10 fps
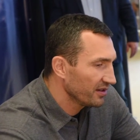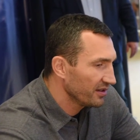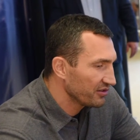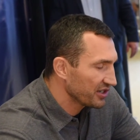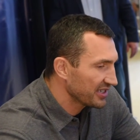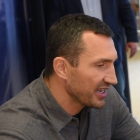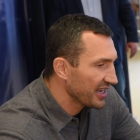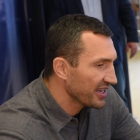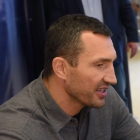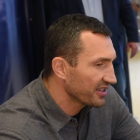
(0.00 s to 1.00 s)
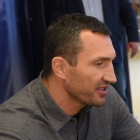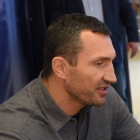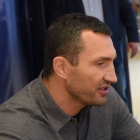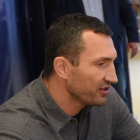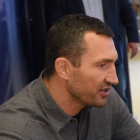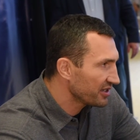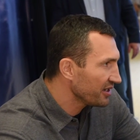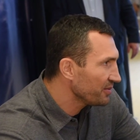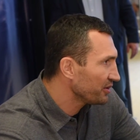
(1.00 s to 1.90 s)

there is a saying, to see